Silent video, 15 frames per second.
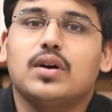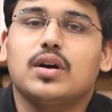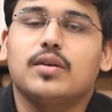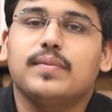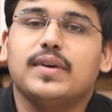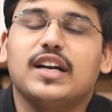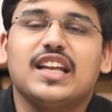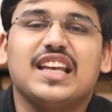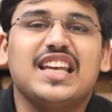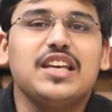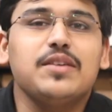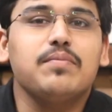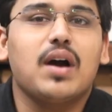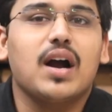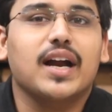government
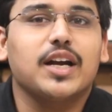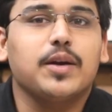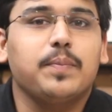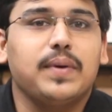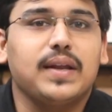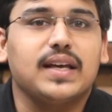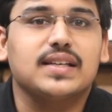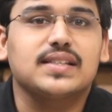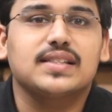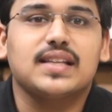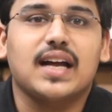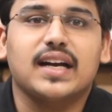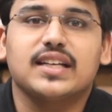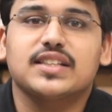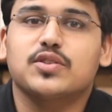e-marketplace
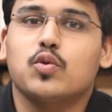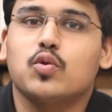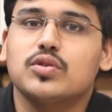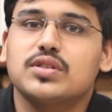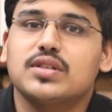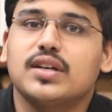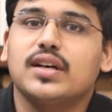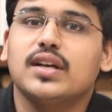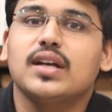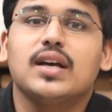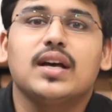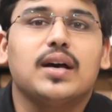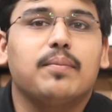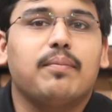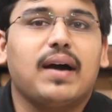that is hosted
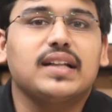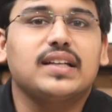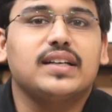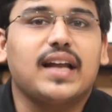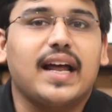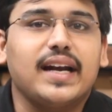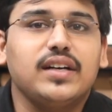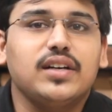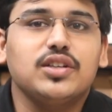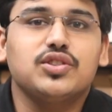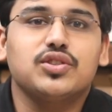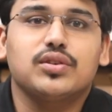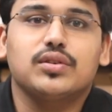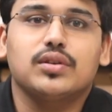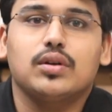by the Director
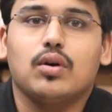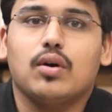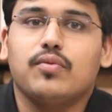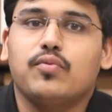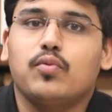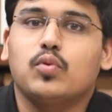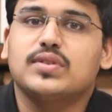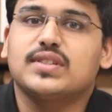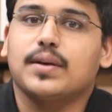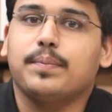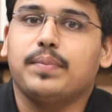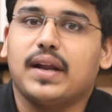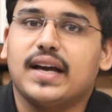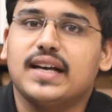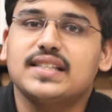General of Food
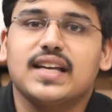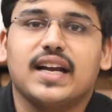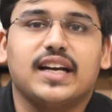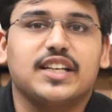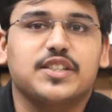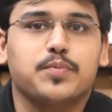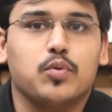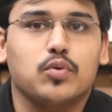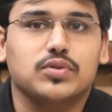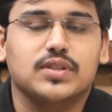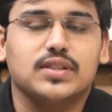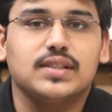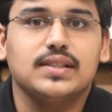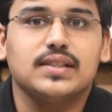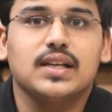Supplies and
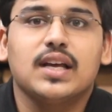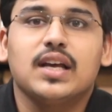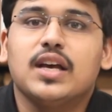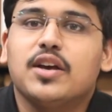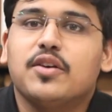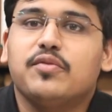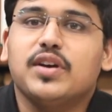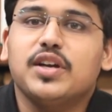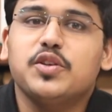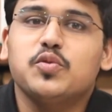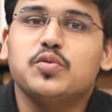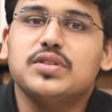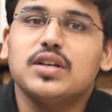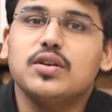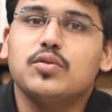Disposals, where
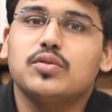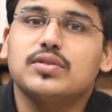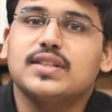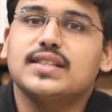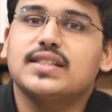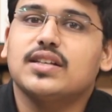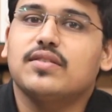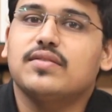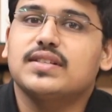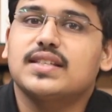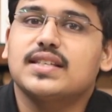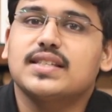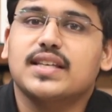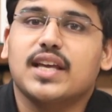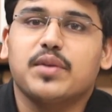user goods and
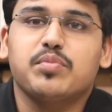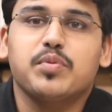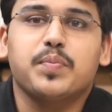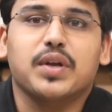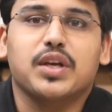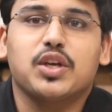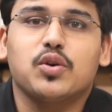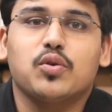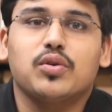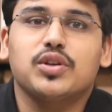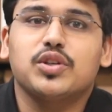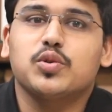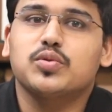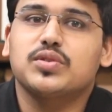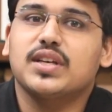services can be procured
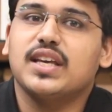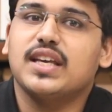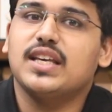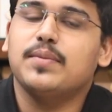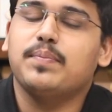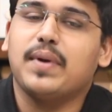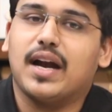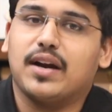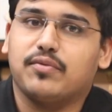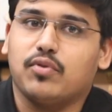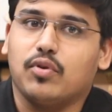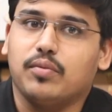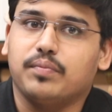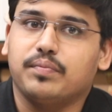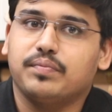using e-platform.